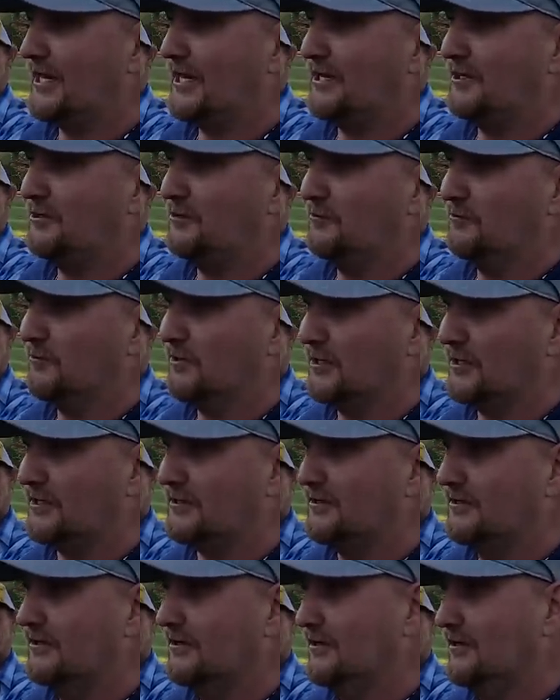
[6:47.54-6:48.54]
and how you run
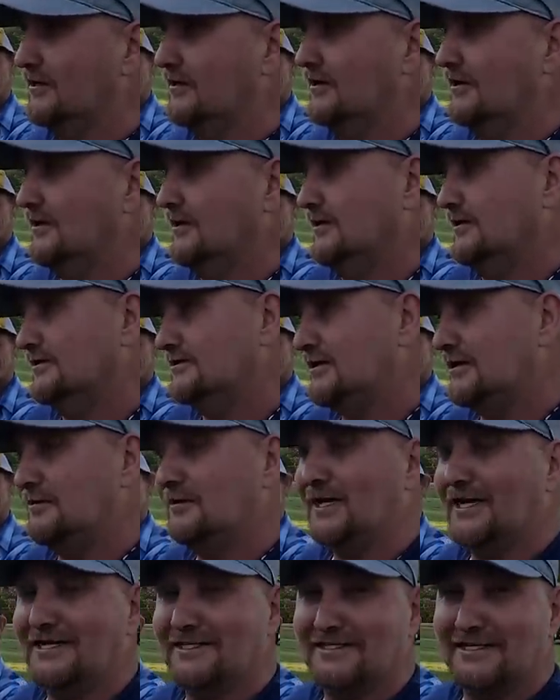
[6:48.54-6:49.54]
it.
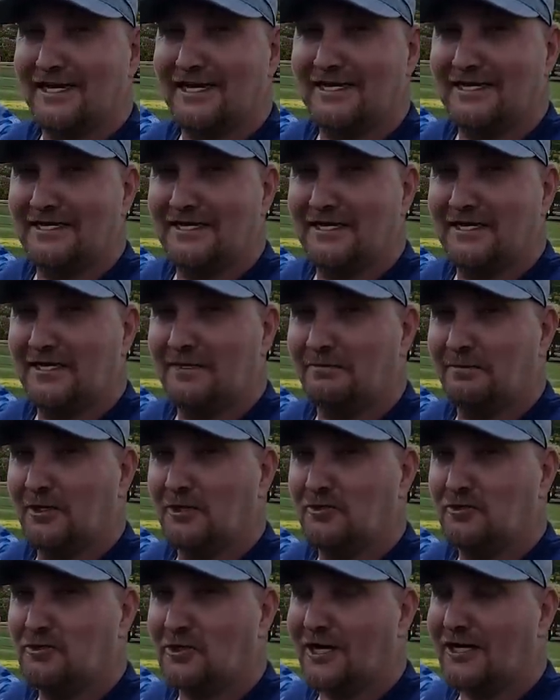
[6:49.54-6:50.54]
So I decided to get a
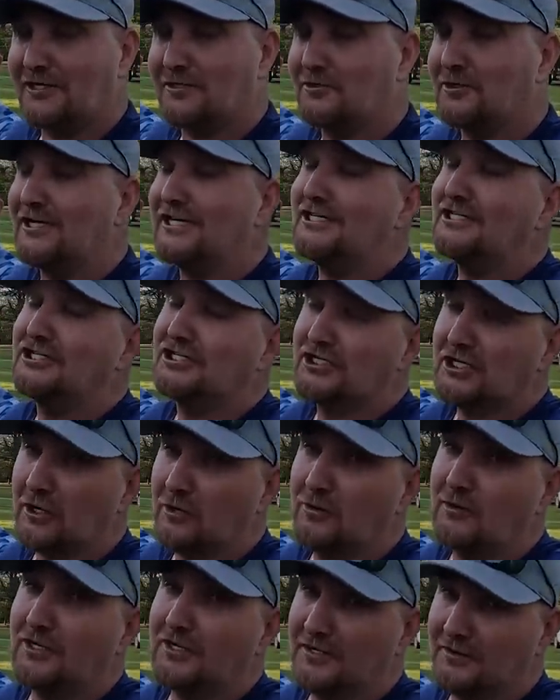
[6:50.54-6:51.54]
blue tractor and
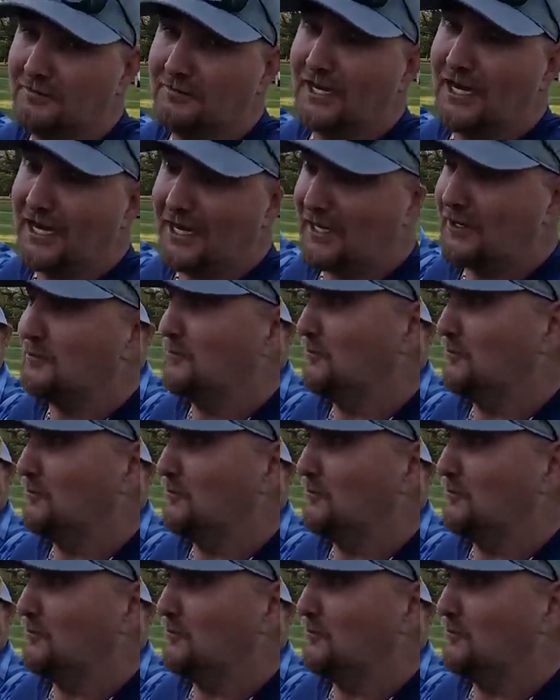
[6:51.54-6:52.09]
show him how